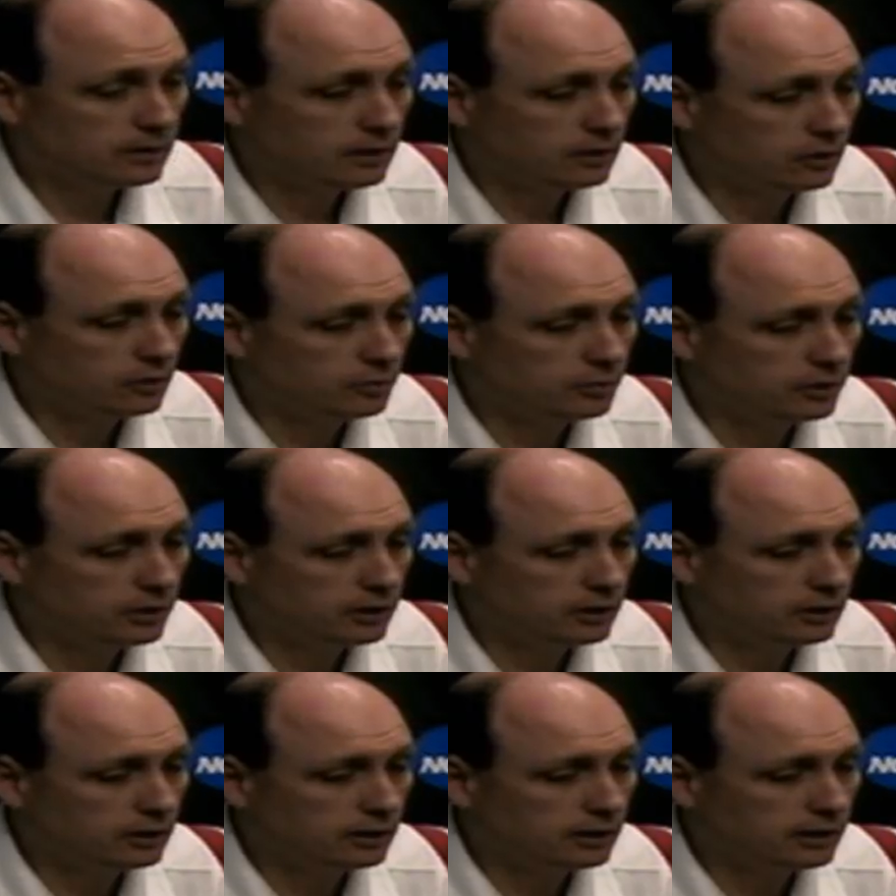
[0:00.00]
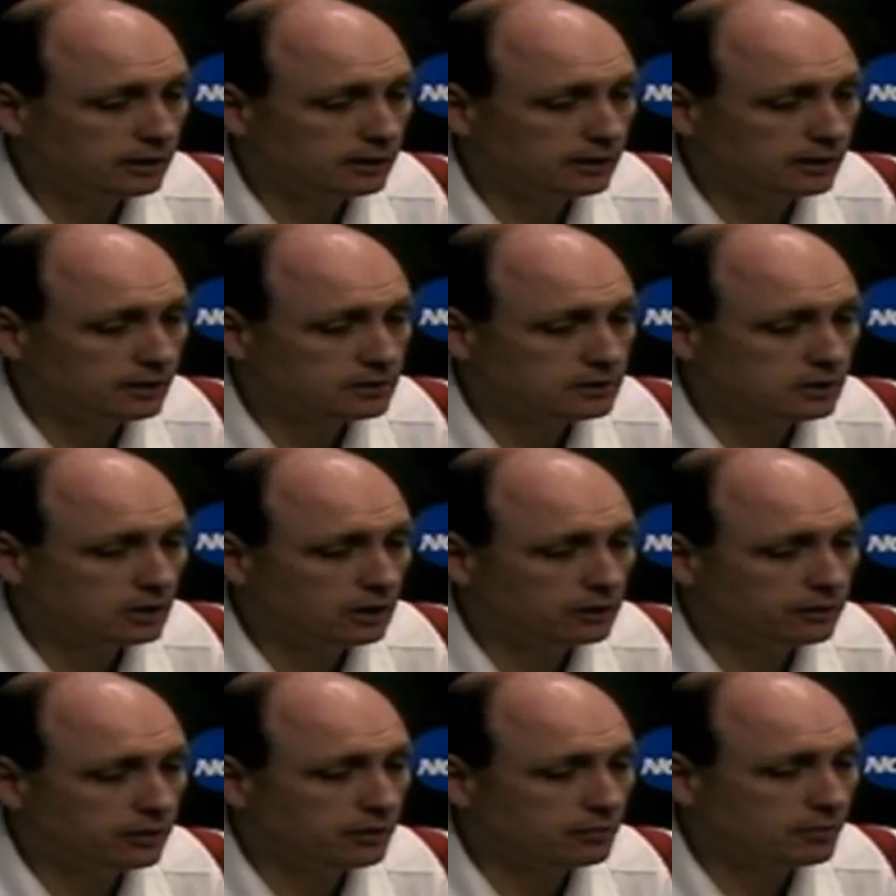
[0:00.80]
opening against
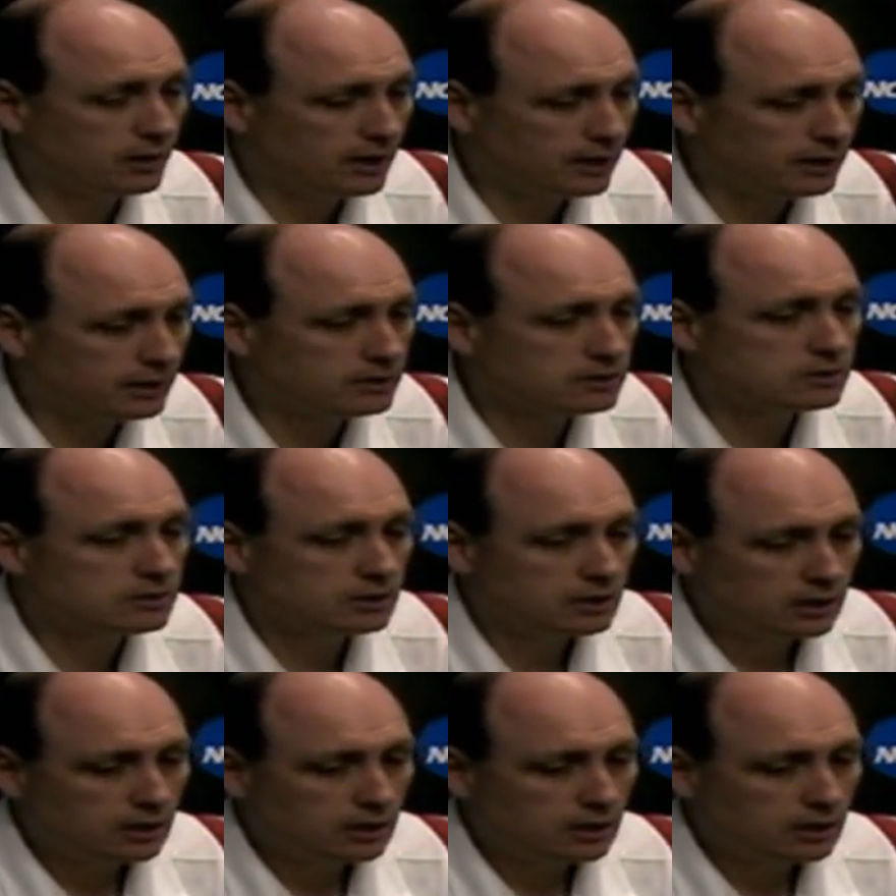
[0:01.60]
Colorado Mines.